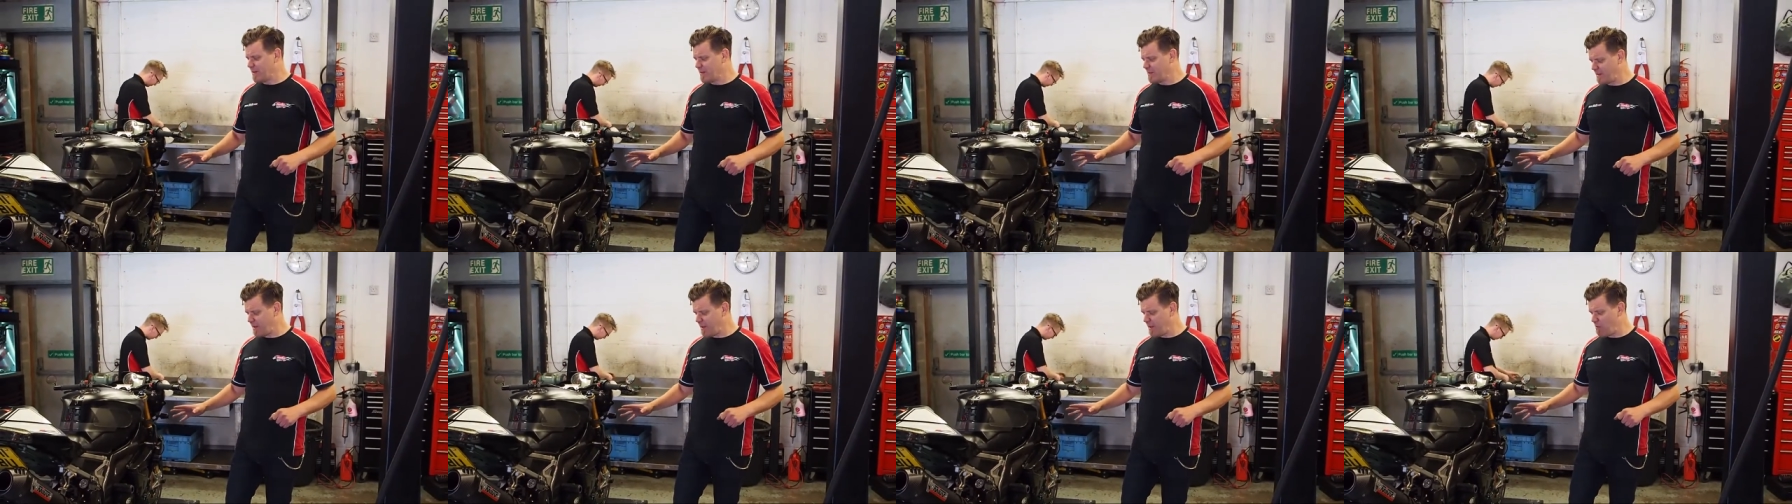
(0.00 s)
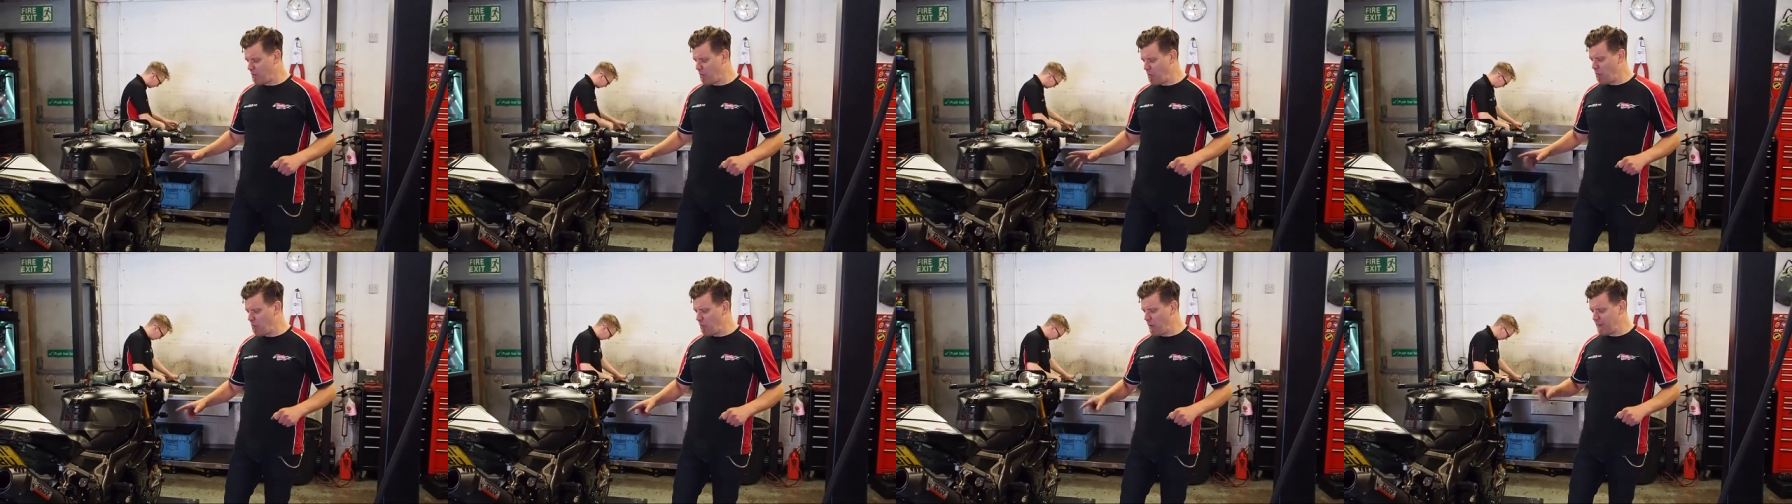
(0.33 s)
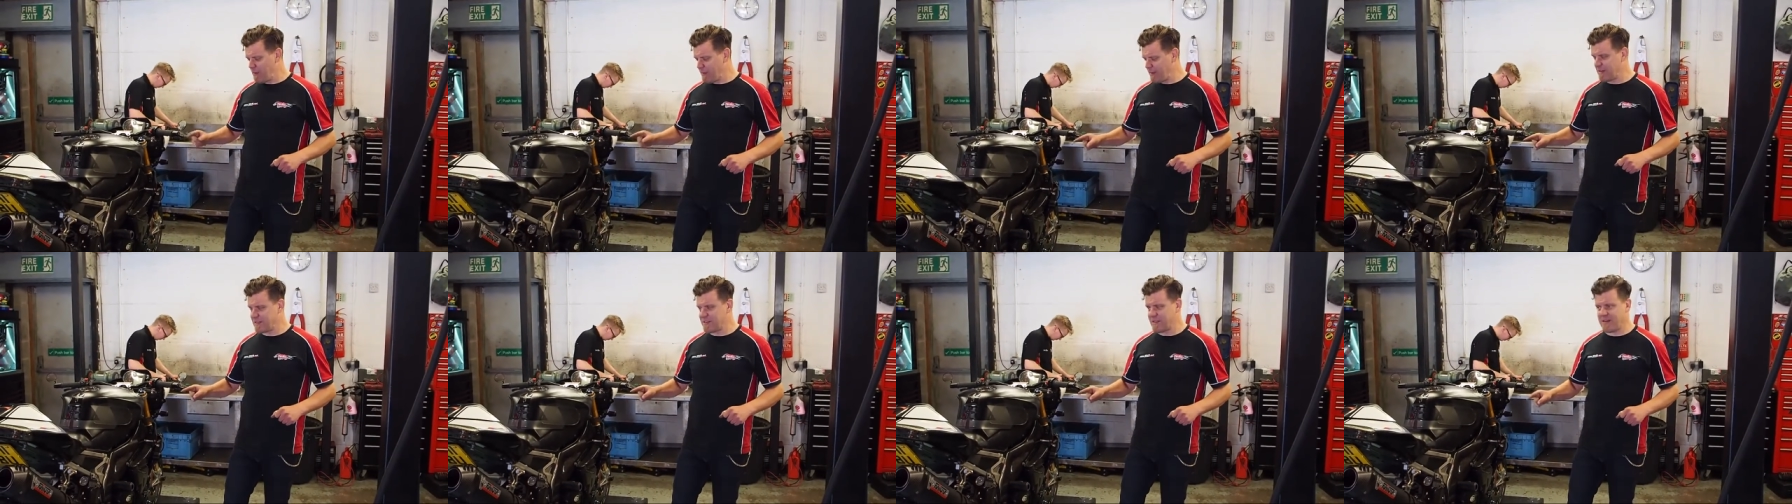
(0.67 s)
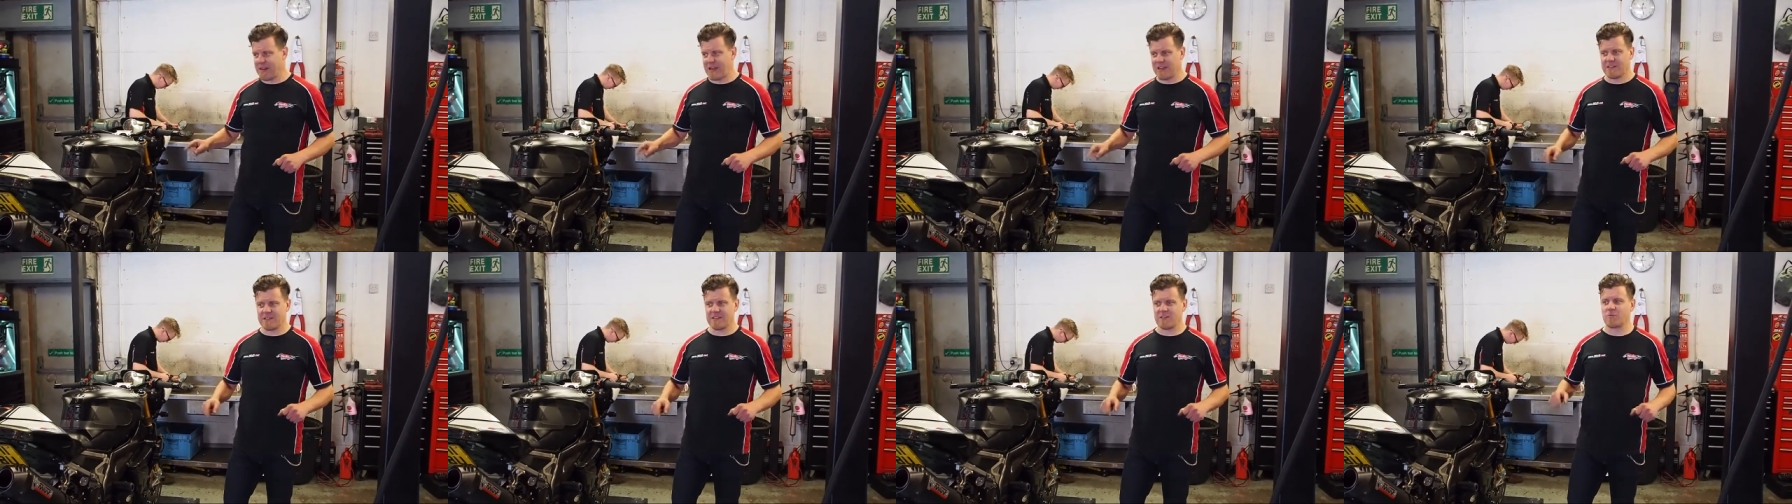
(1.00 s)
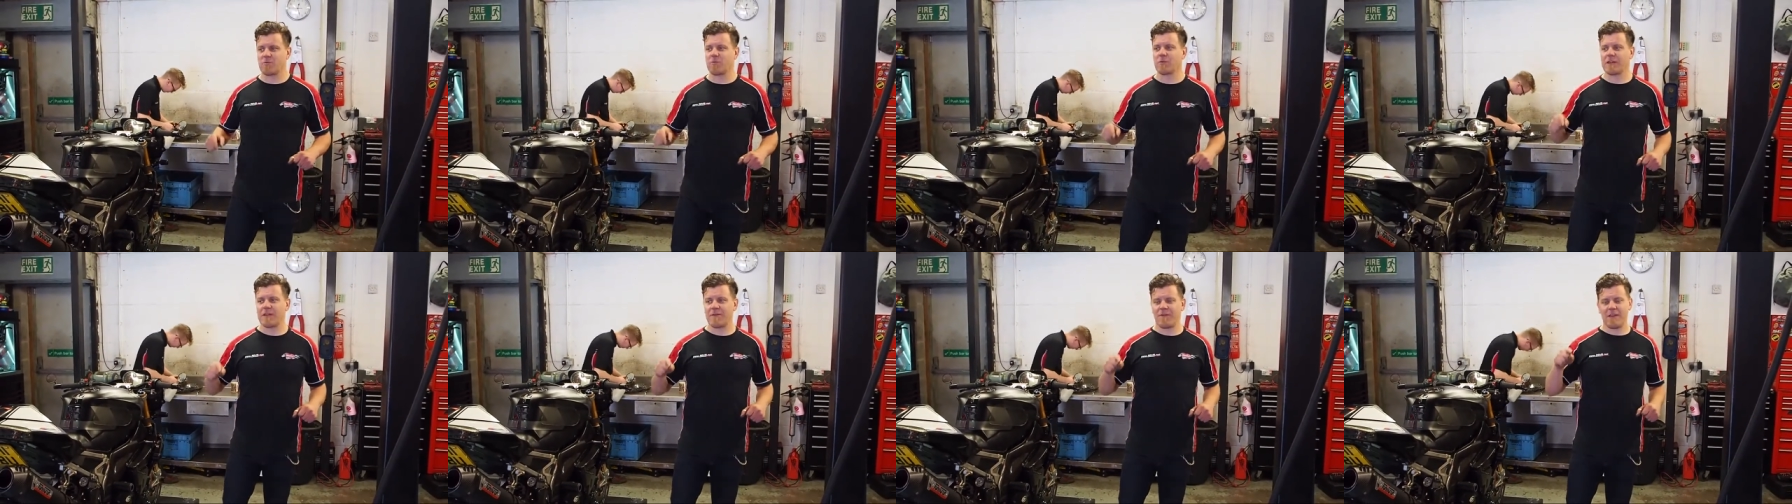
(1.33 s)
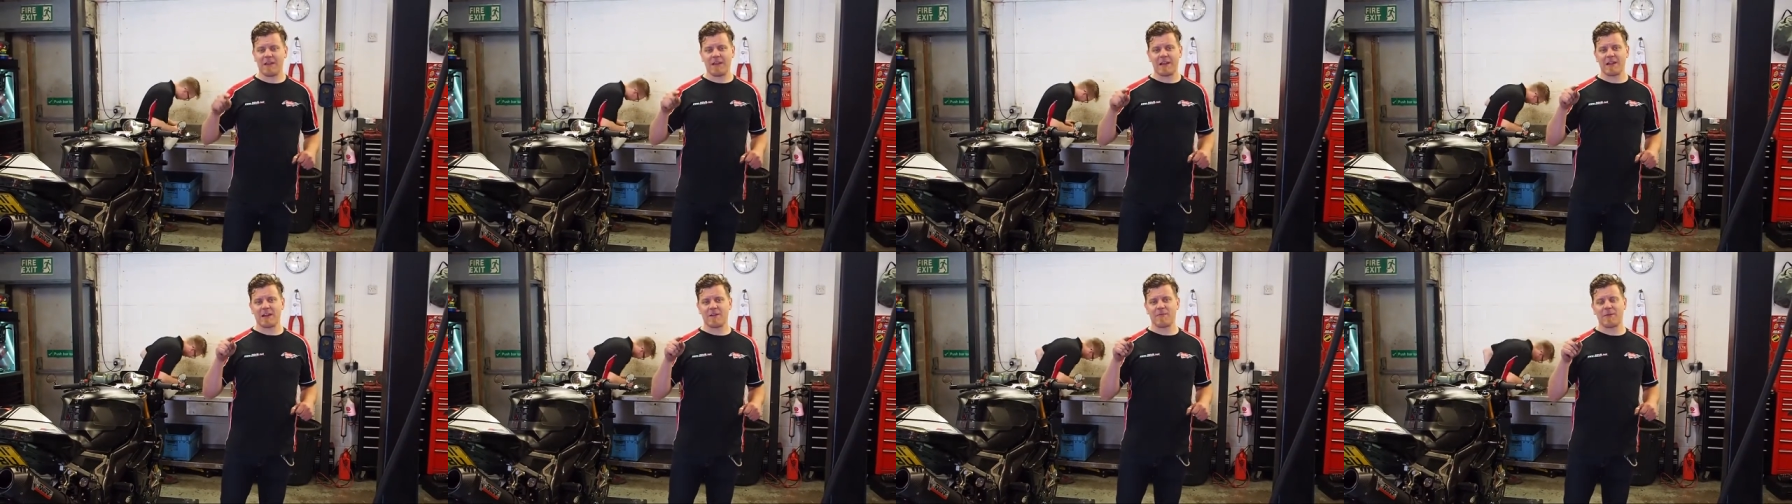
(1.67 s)
So what I'm going to do next is we'll
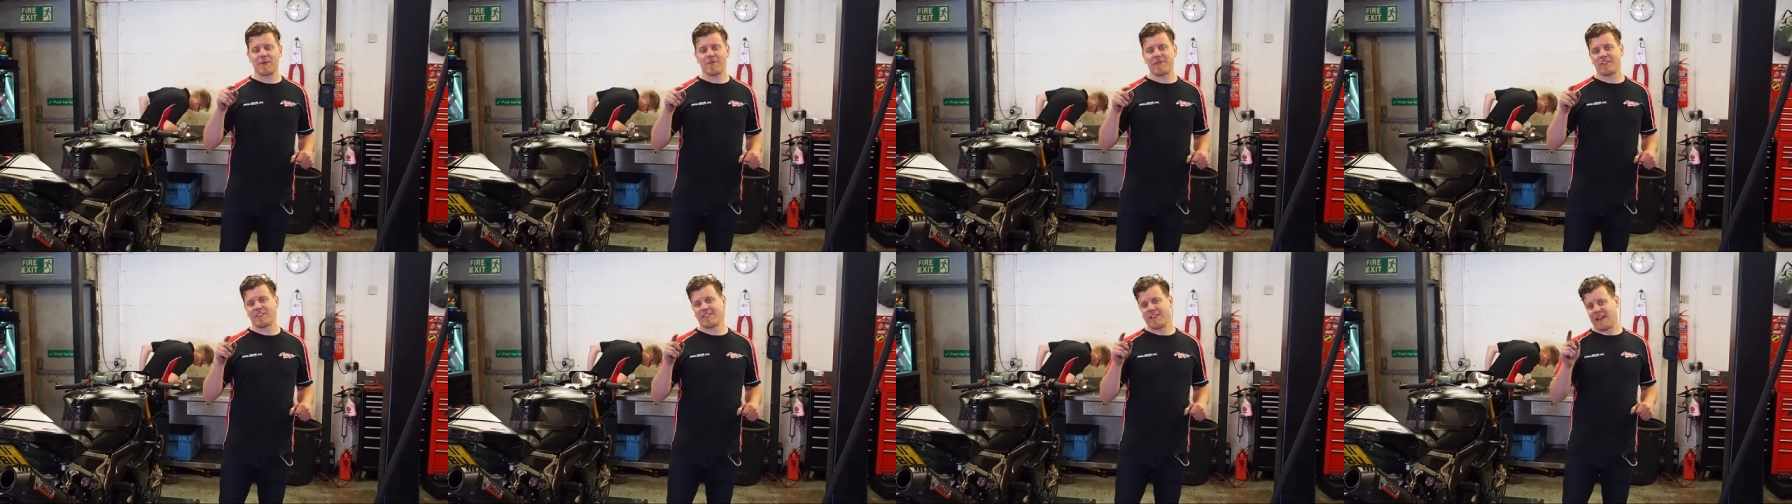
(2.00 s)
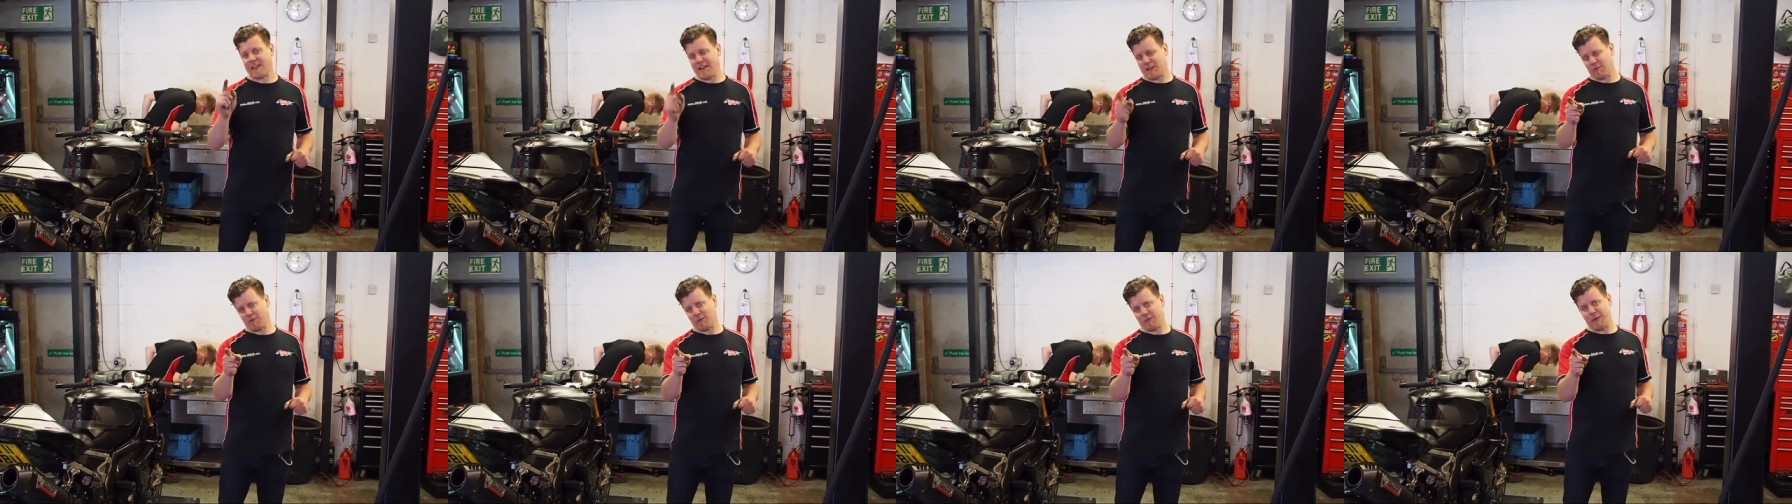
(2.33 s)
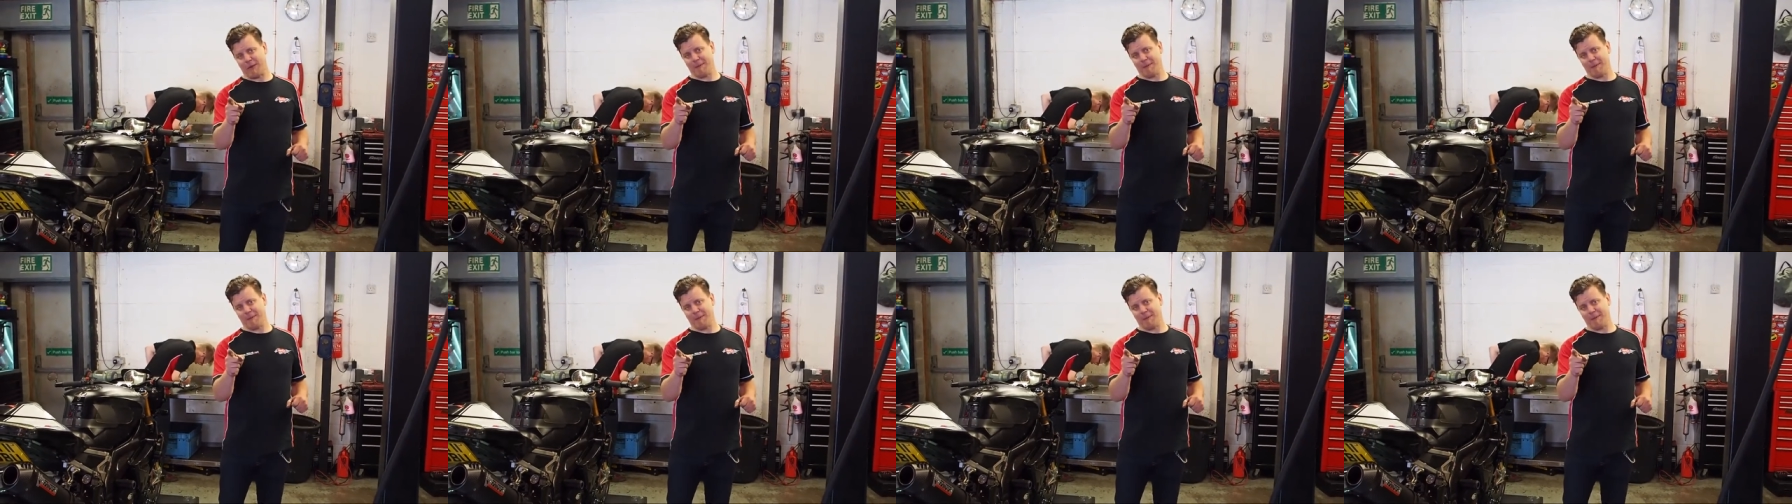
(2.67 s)
give you a little bit of a technical